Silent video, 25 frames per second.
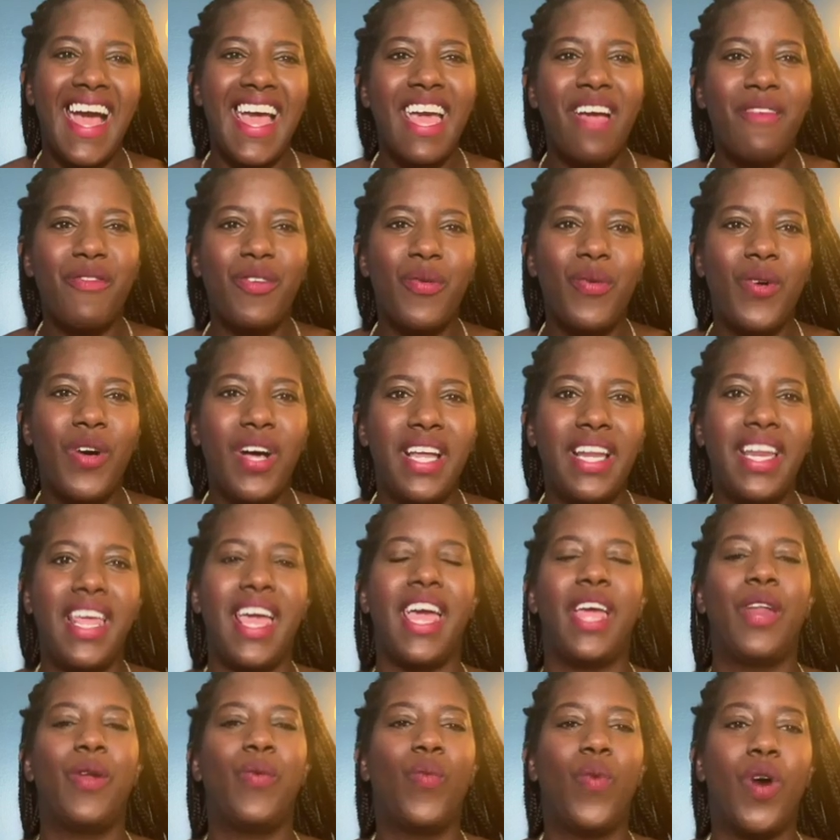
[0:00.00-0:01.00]
Hi everyone
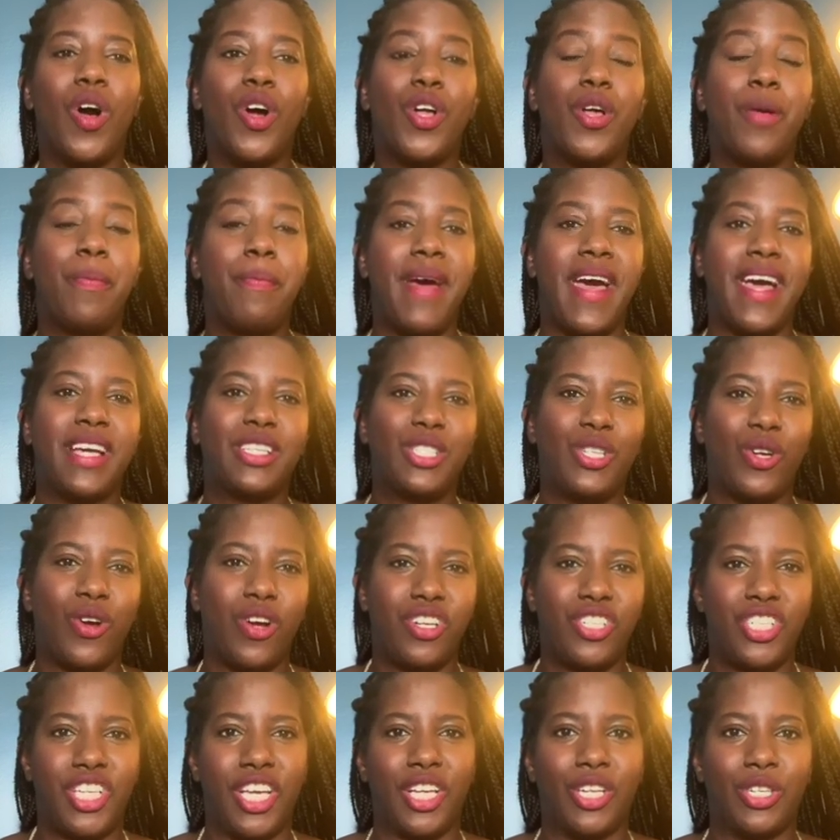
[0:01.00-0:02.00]
and welcome back to
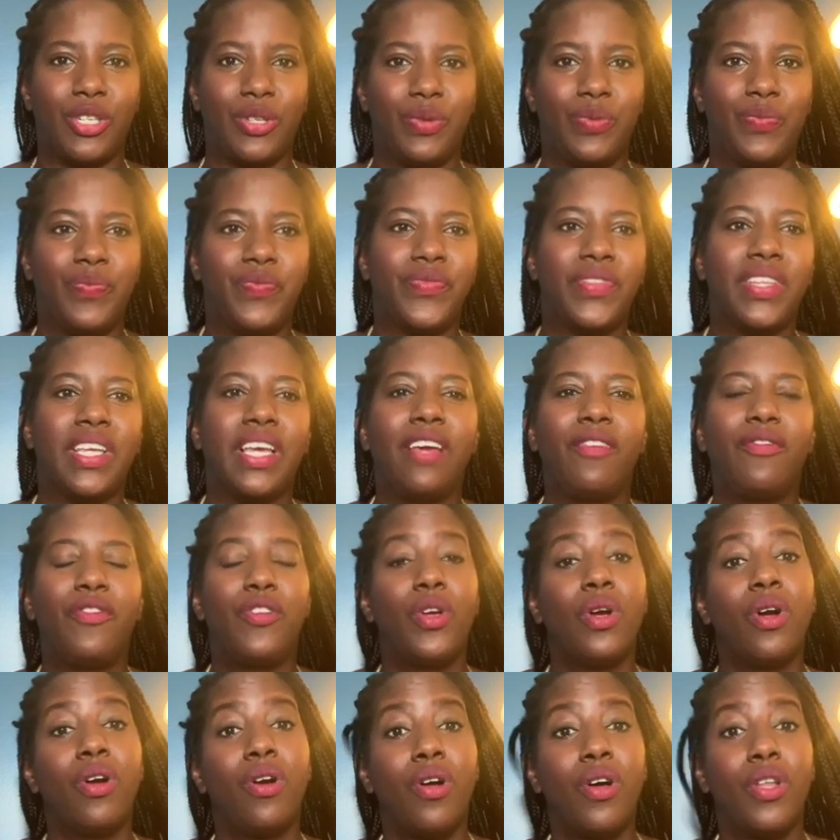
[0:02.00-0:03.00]
our channel. If
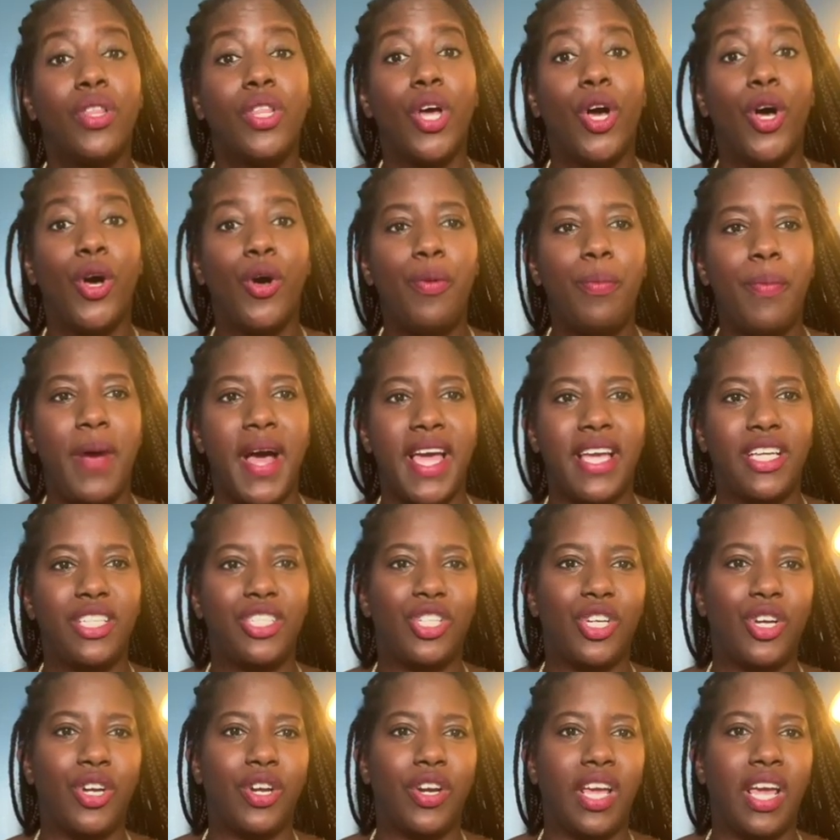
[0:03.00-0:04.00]
you're on the home buying
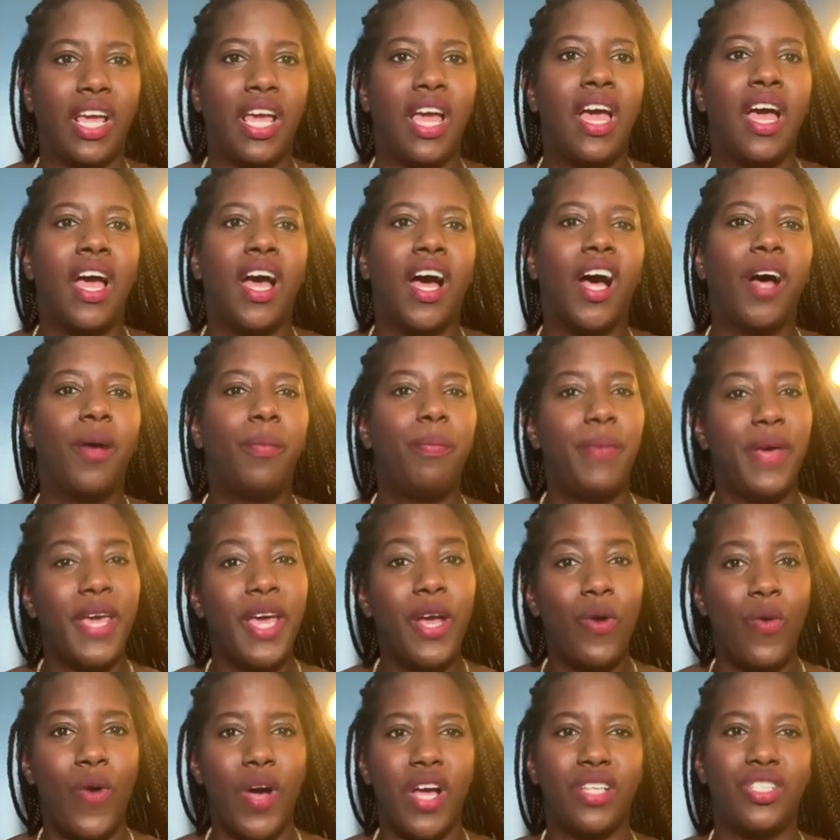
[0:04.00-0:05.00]
journey, a
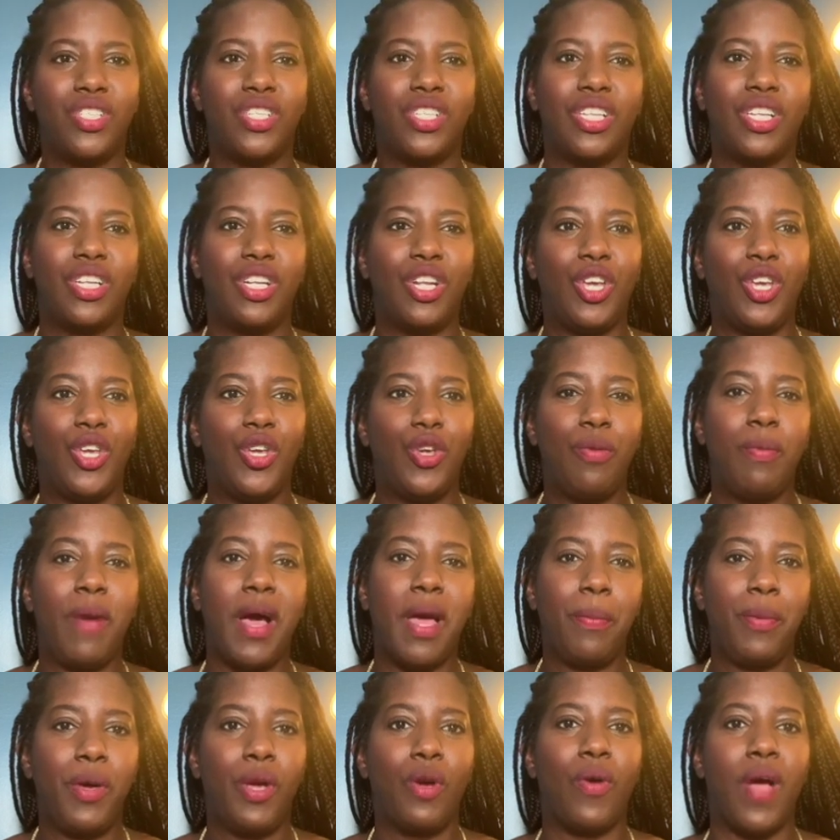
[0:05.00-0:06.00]
big question you
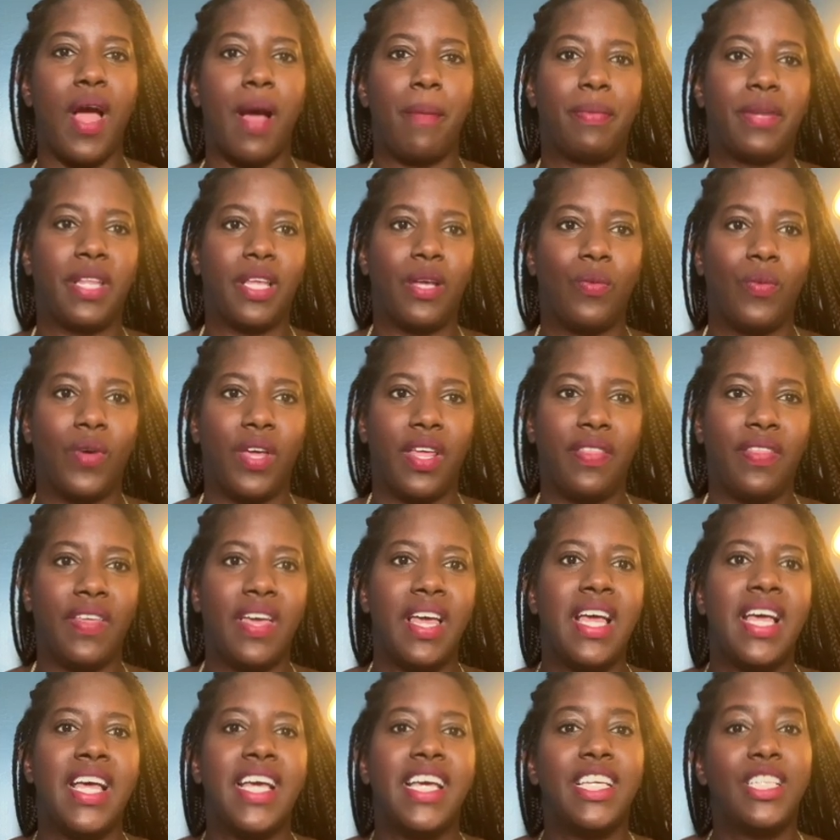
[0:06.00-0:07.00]
might be grappling with
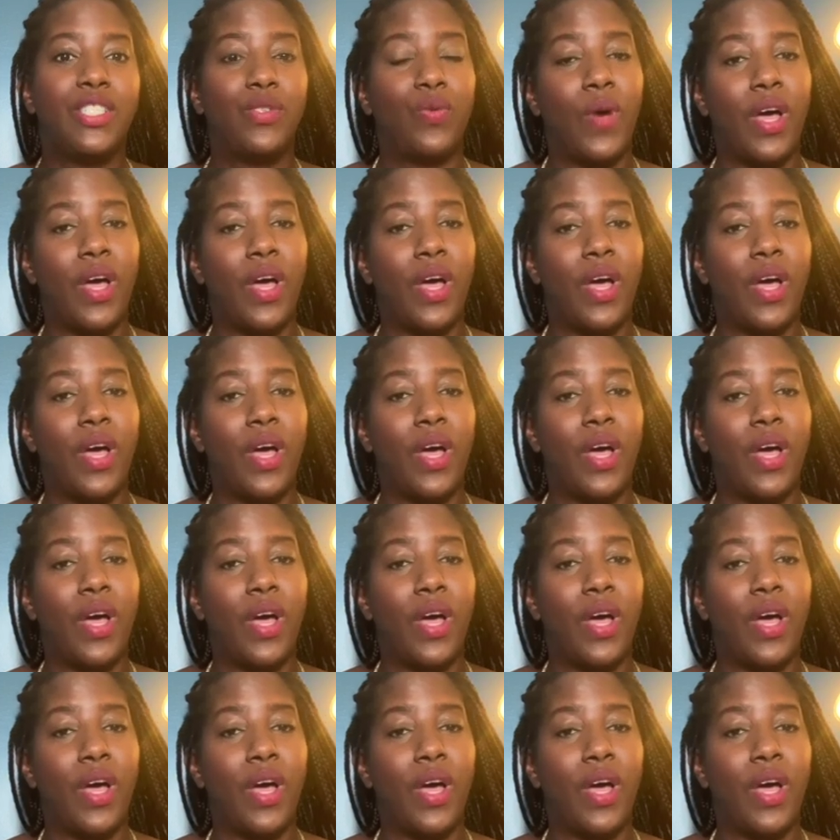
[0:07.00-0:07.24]
is